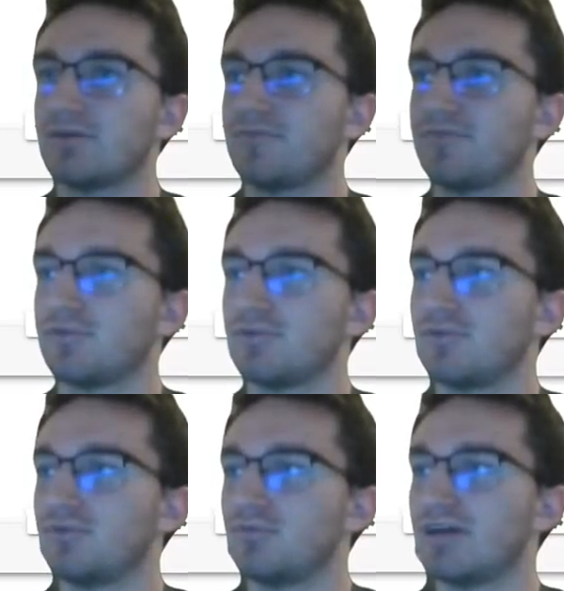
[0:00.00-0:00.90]
for
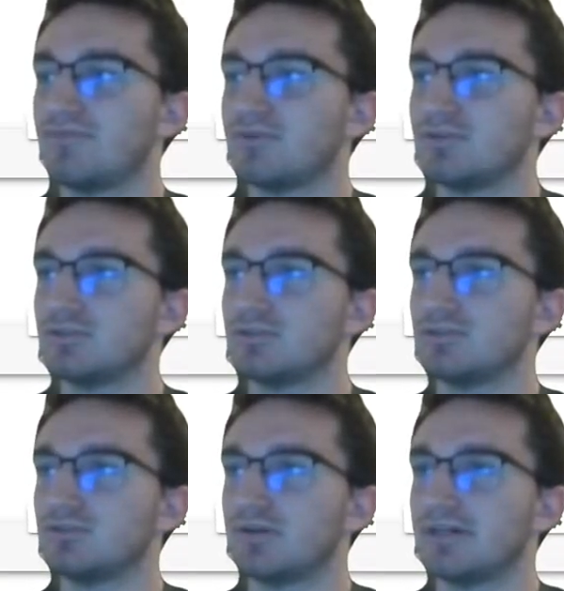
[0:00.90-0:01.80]
whomever
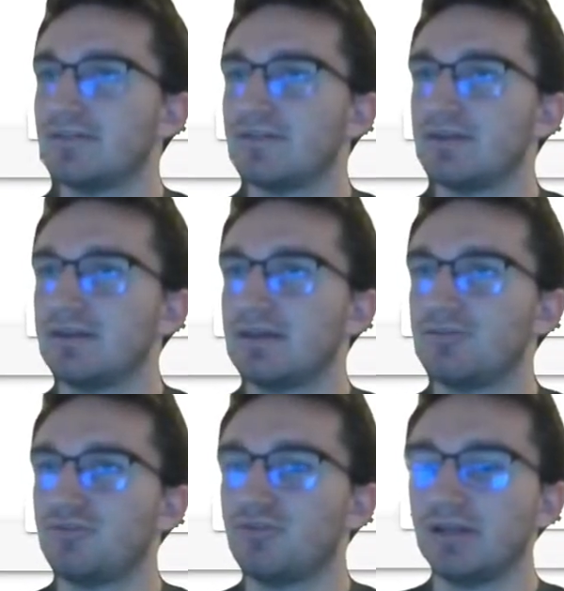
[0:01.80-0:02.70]
joins in can
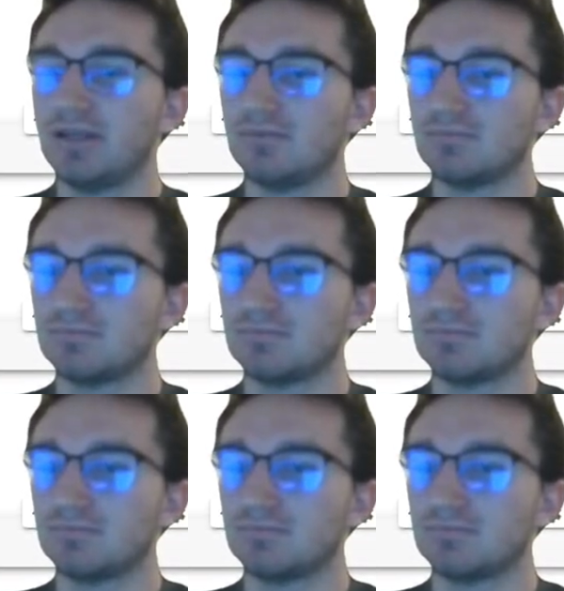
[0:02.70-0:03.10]
join in.